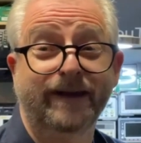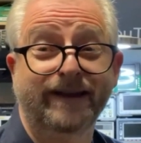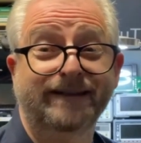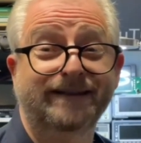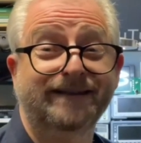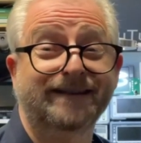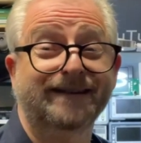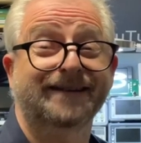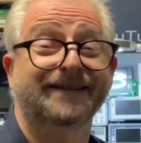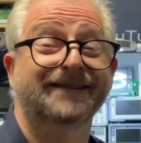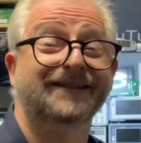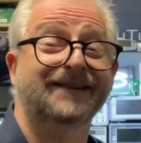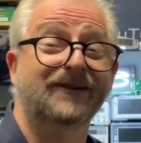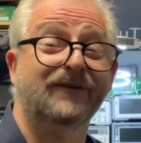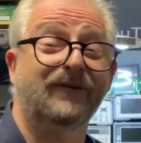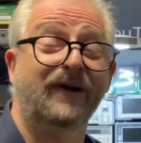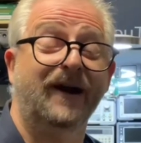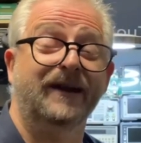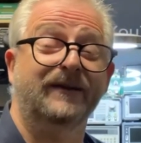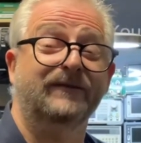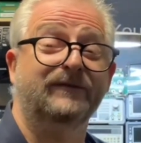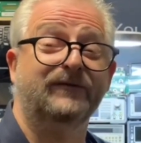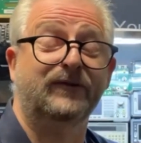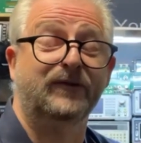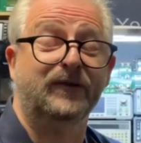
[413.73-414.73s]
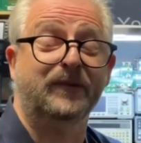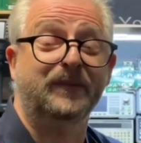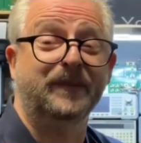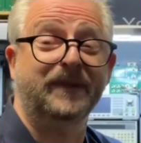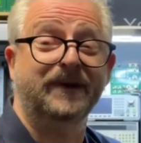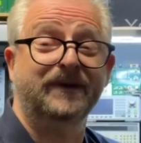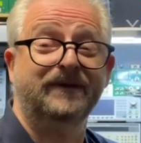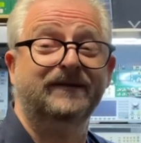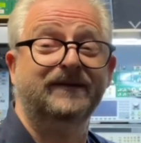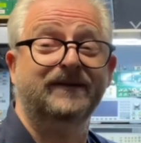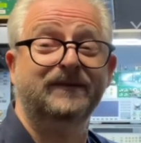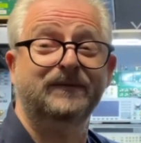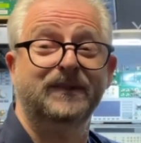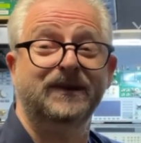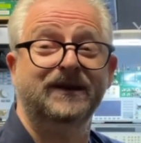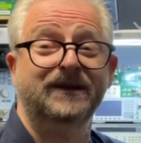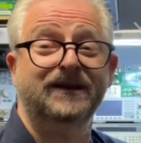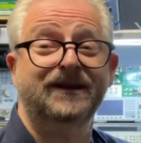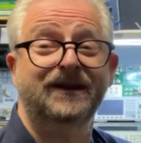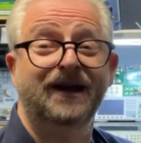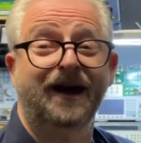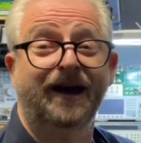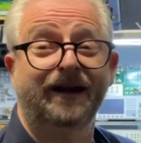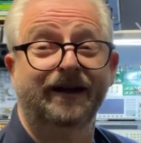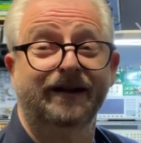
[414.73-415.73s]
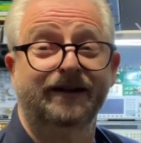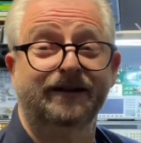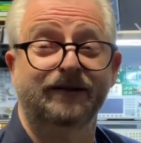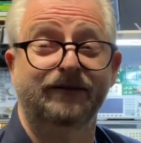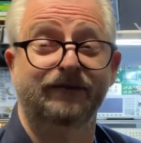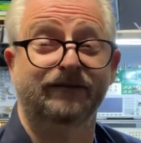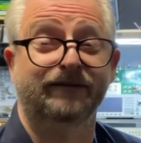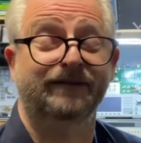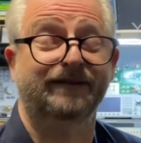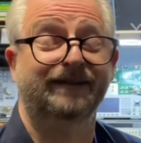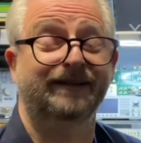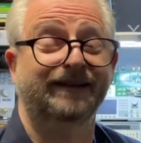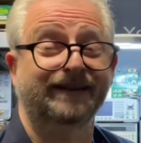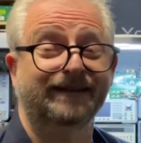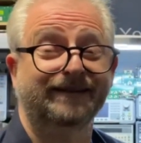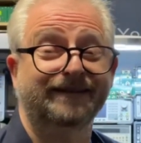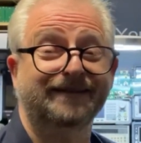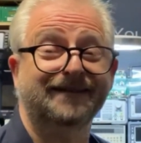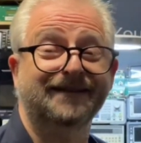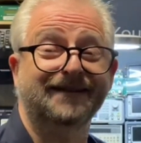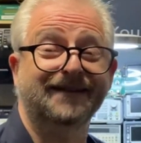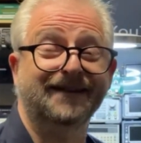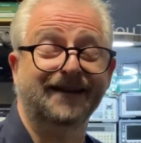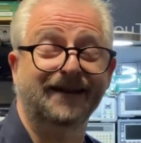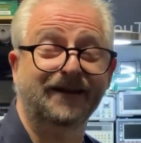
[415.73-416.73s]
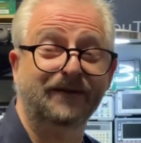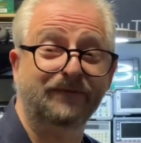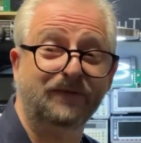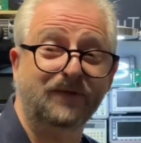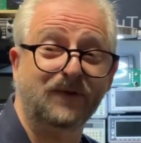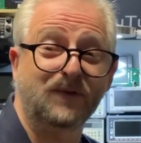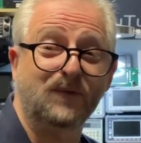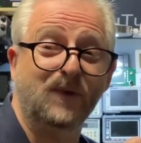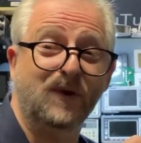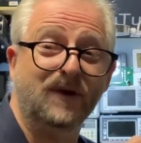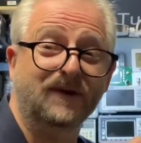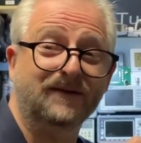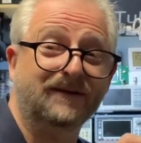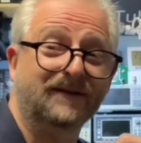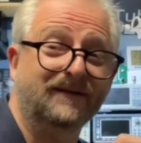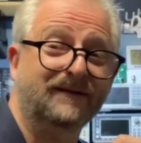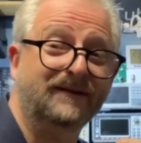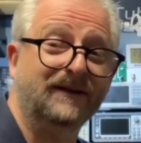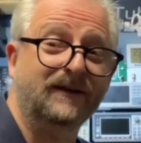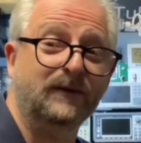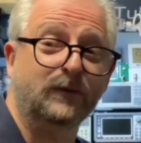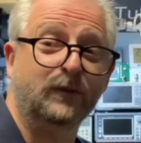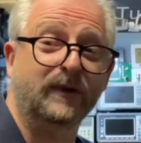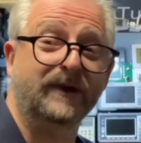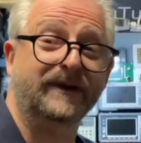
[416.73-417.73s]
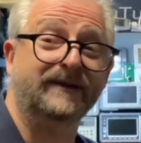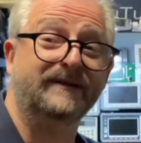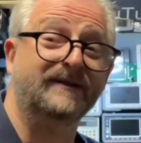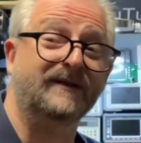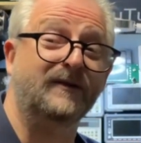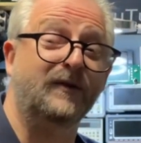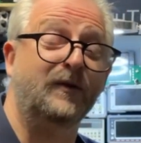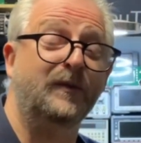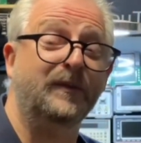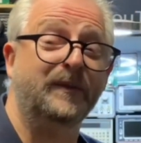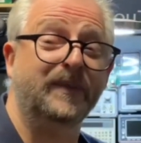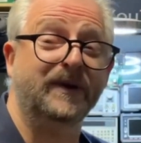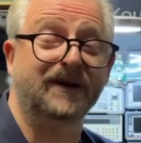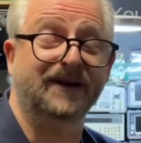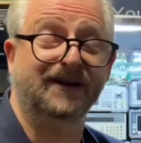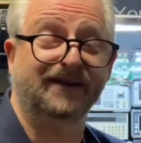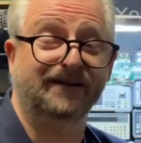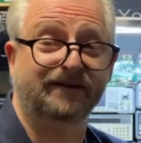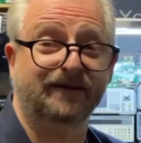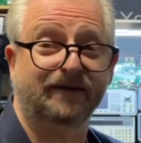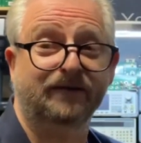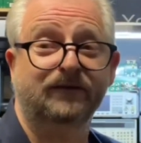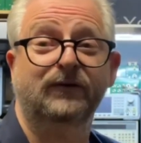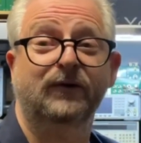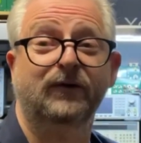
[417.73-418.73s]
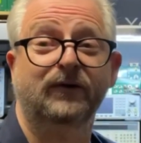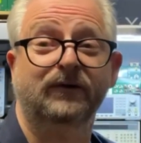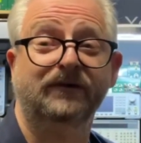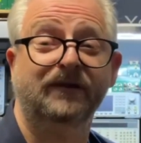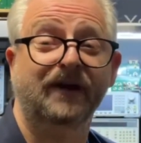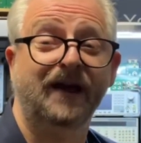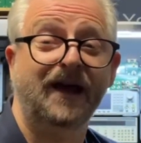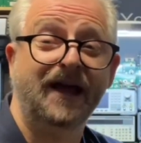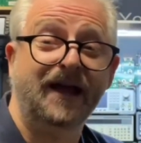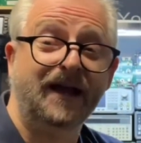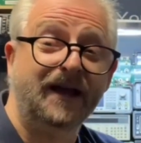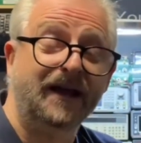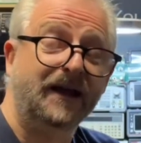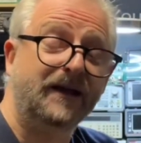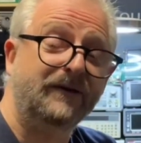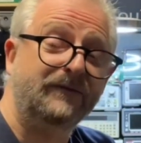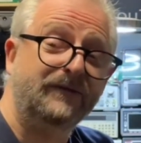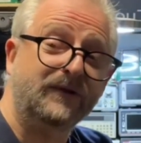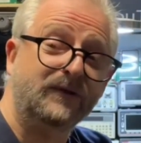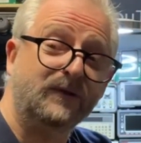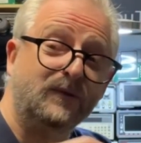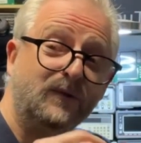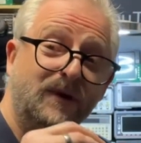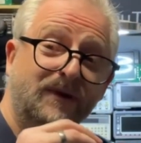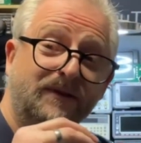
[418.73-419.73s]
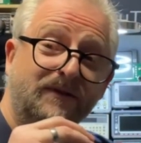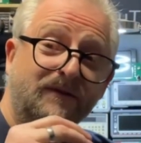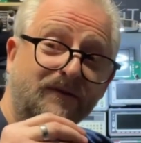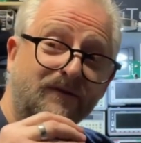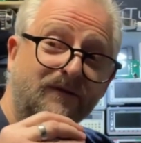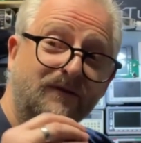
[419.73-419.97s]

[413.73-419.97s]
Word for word: it is great for P C B diagnostics if you want to see which component is hot. If you want to